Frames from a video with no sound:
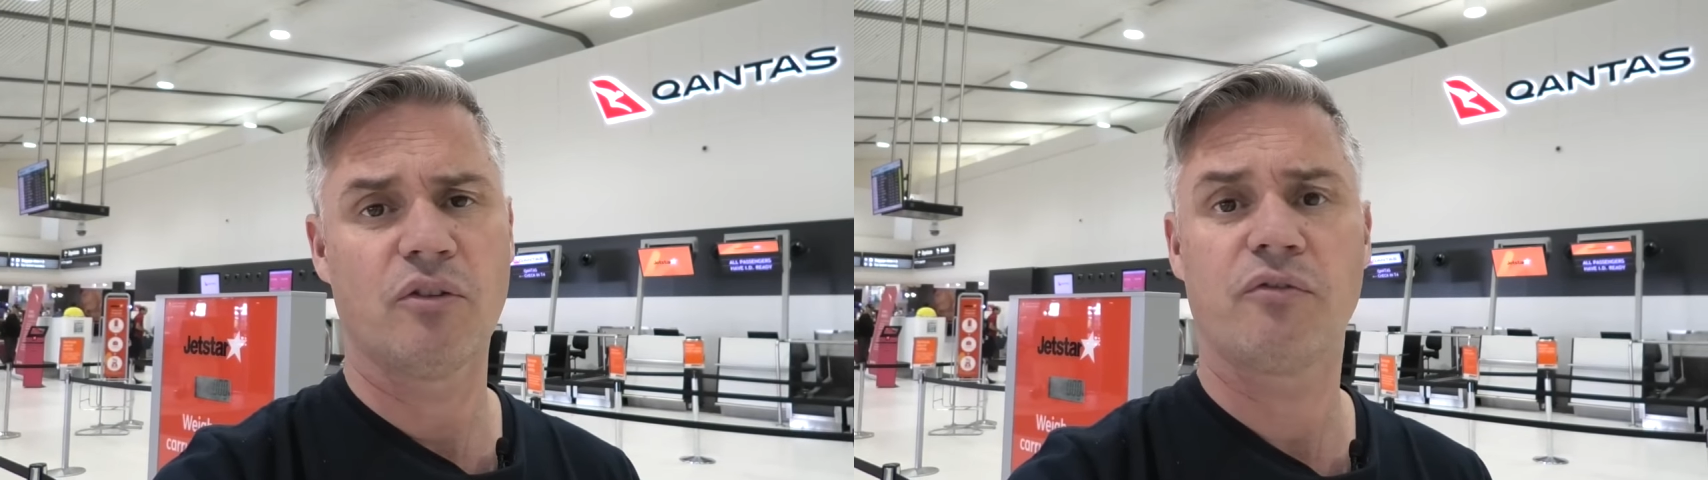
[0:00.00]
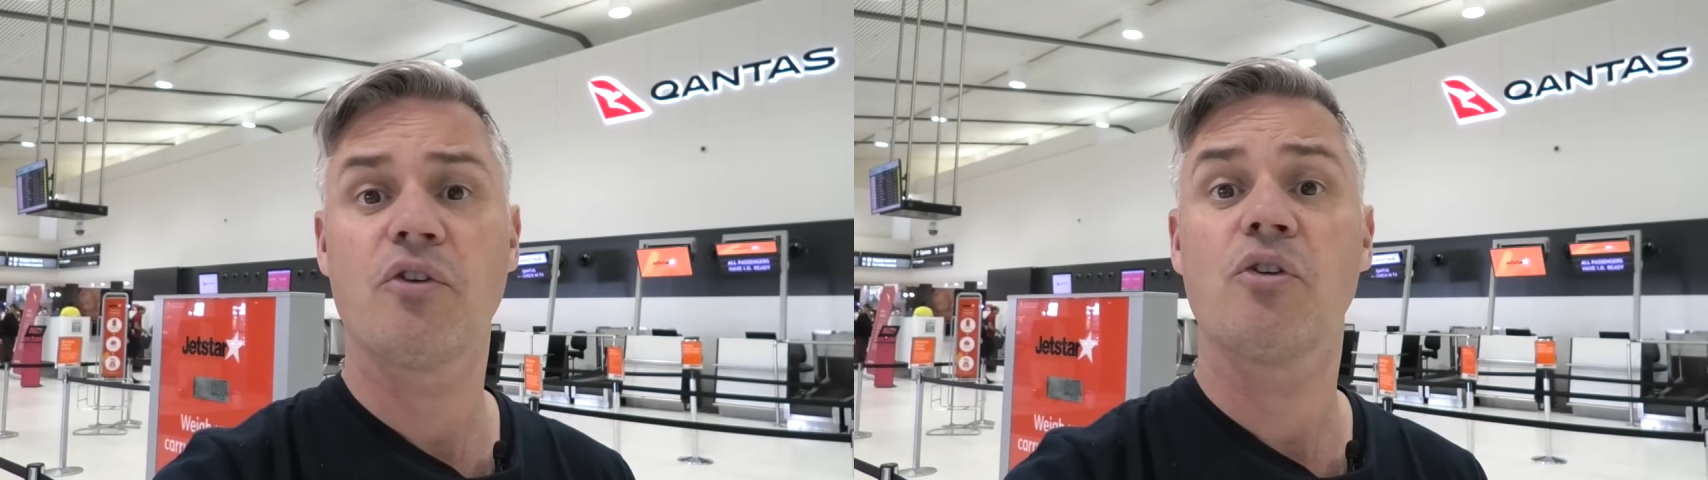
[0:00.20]

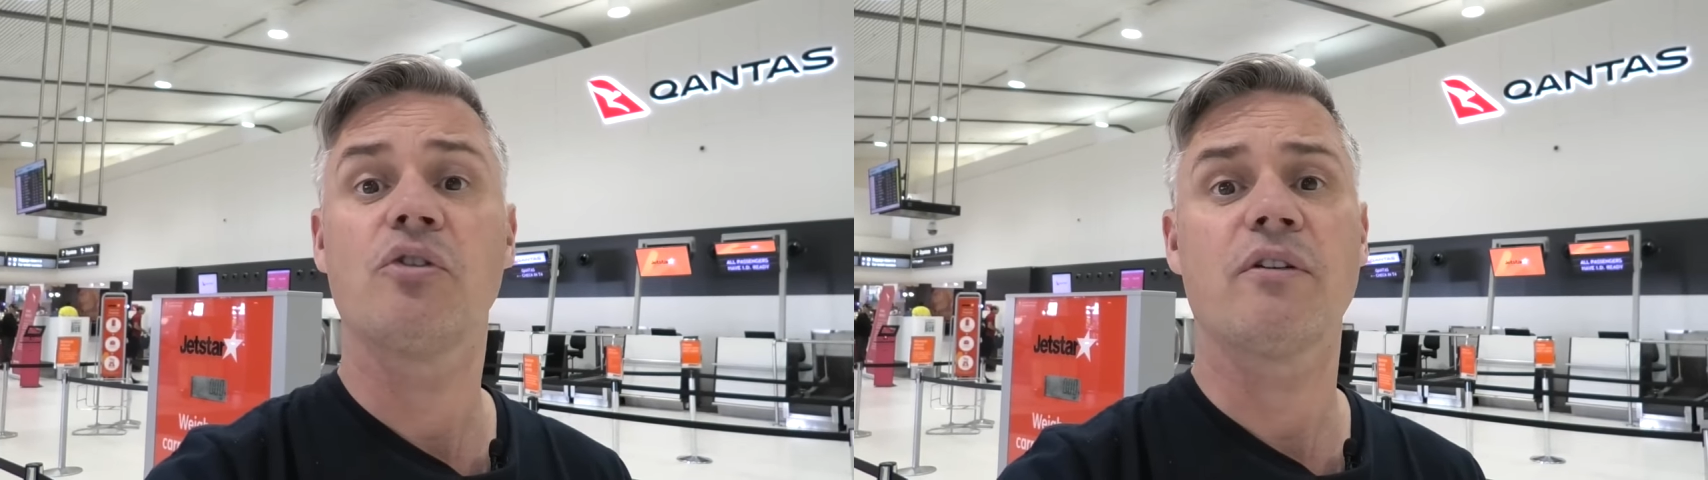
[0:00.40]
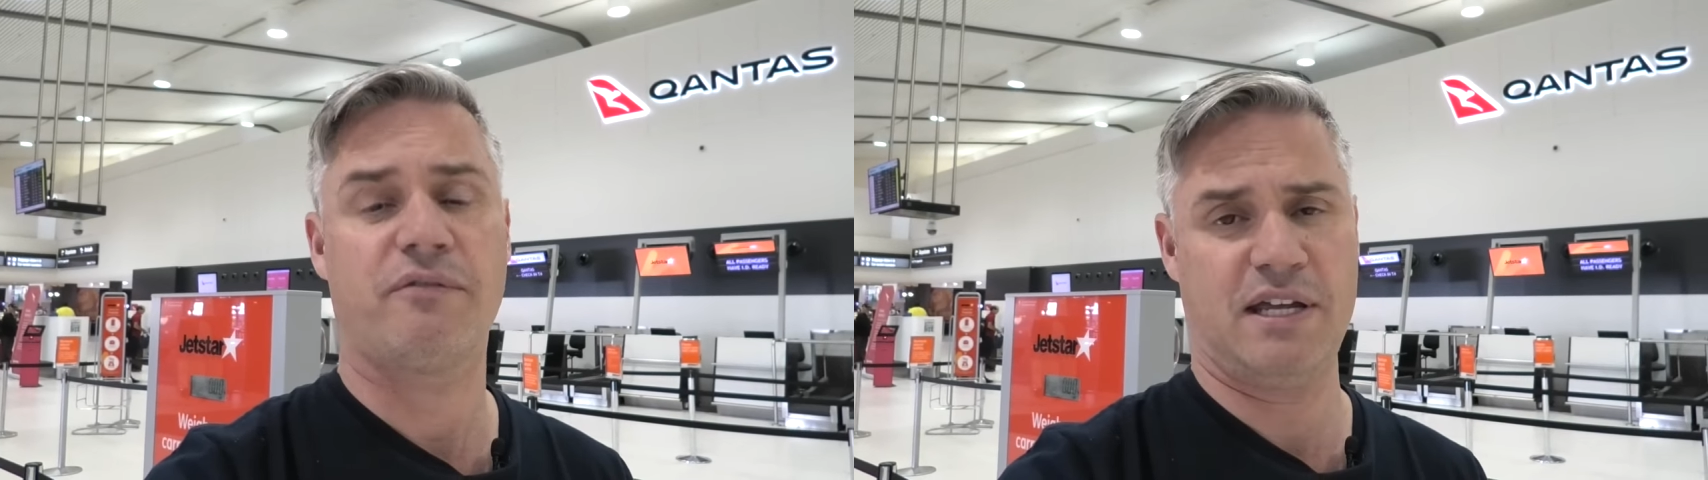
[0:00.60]

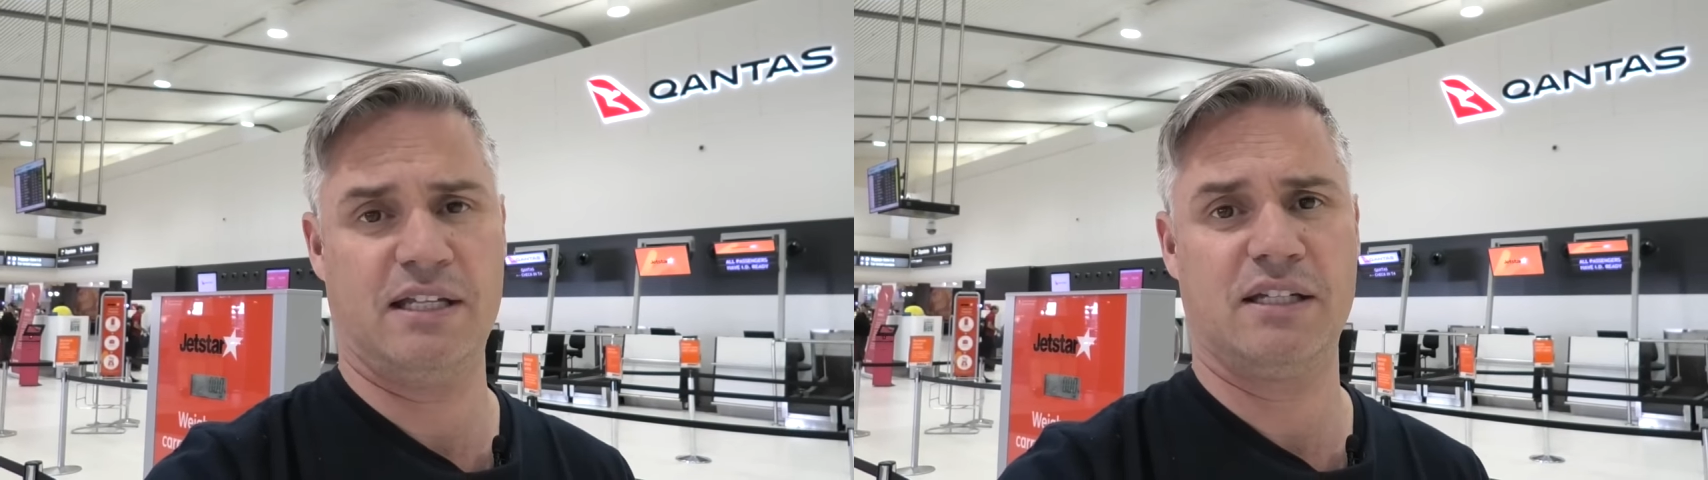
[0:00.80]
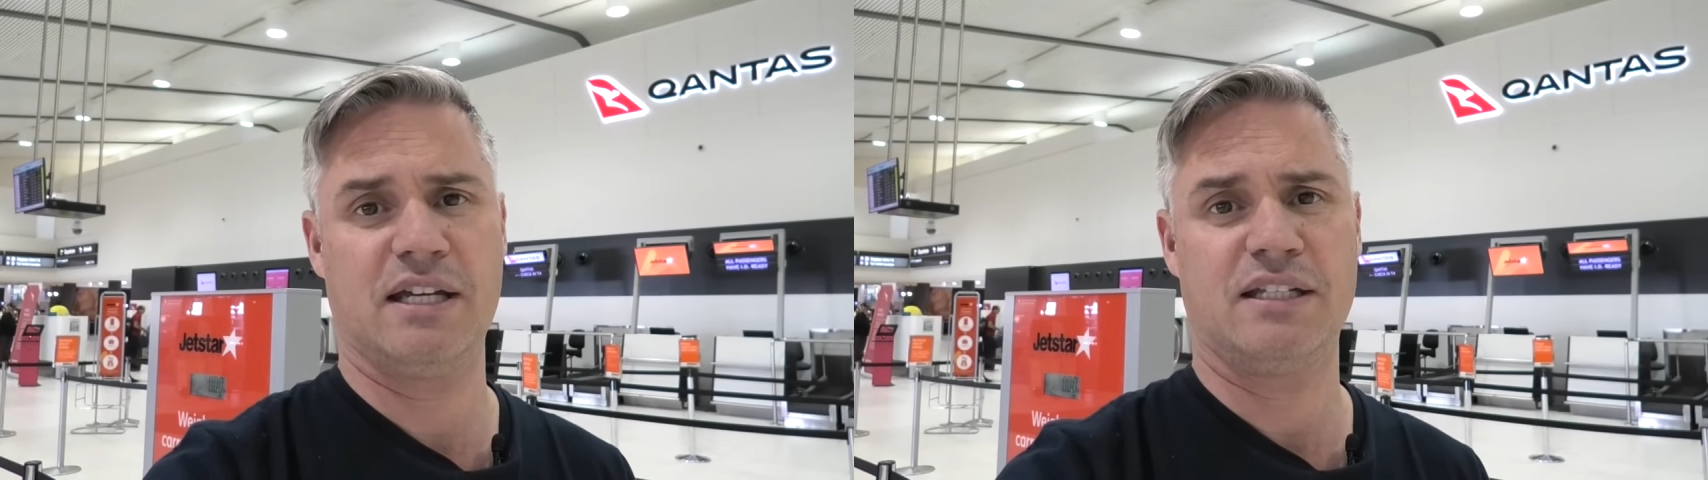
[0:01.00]
food
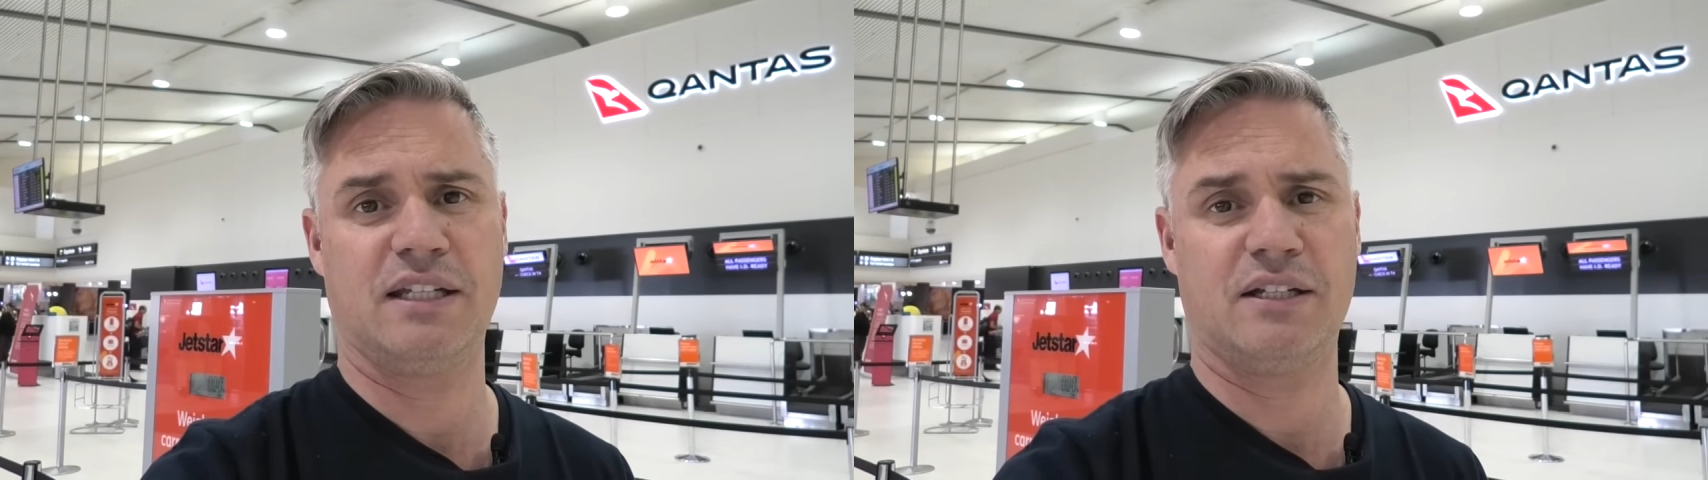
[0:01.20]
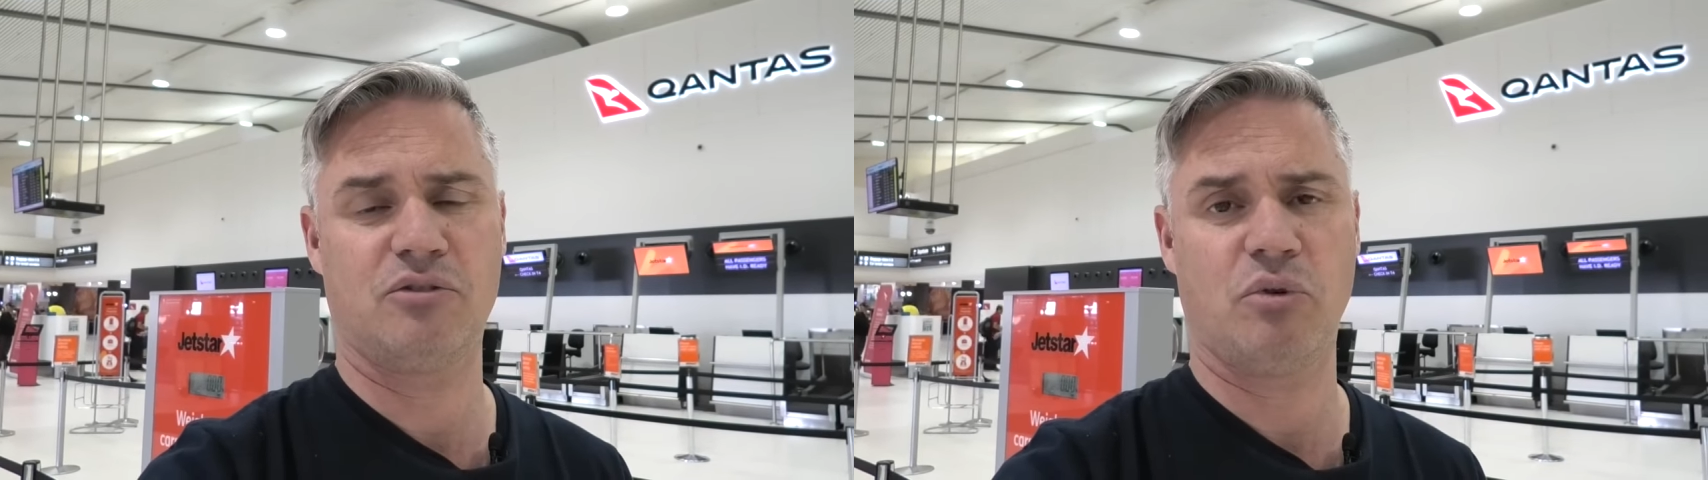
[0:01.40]

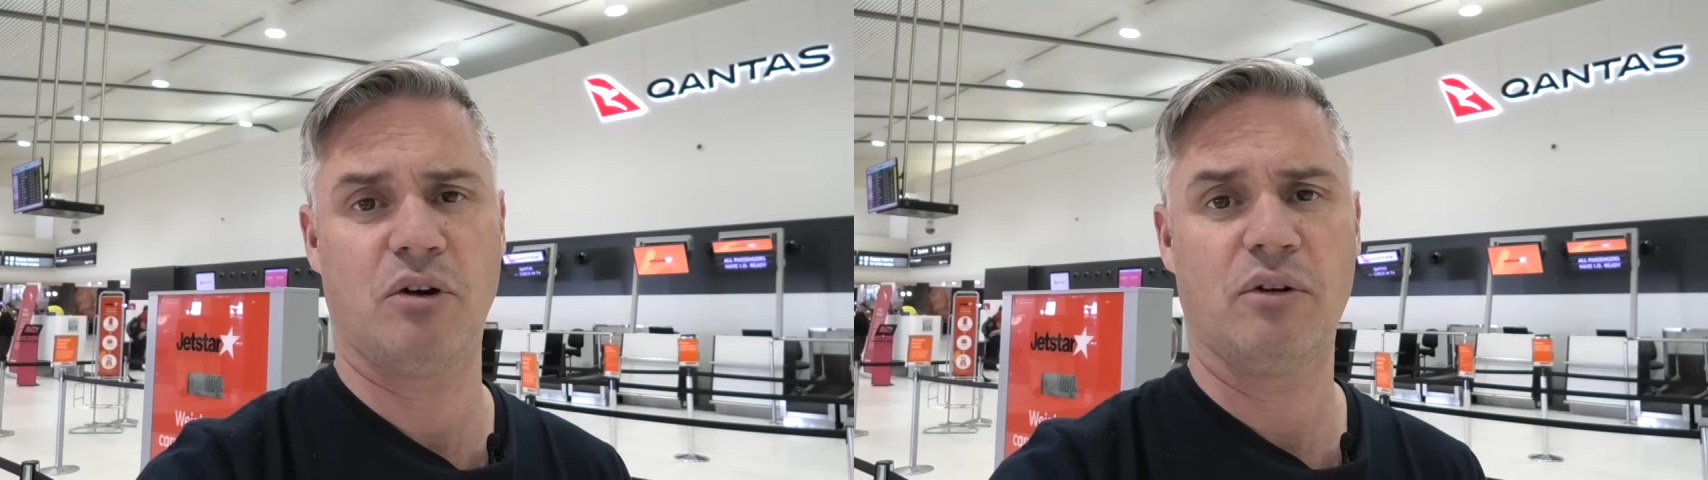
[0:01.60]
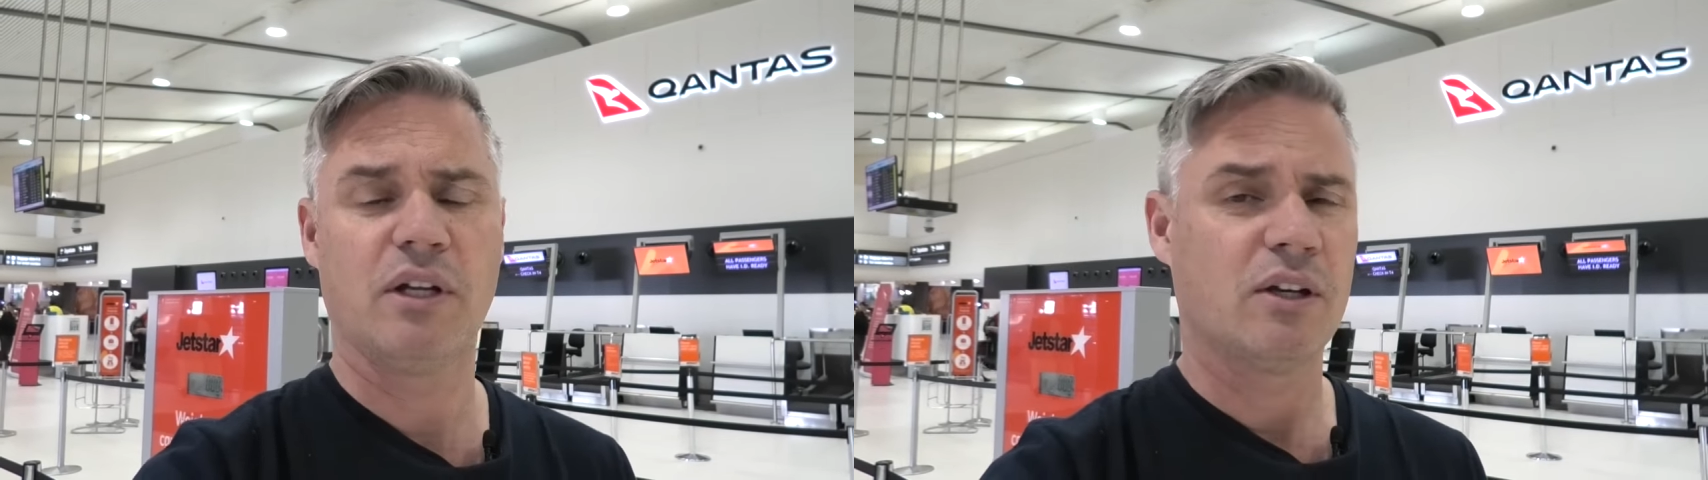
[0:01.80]
fantastic as well.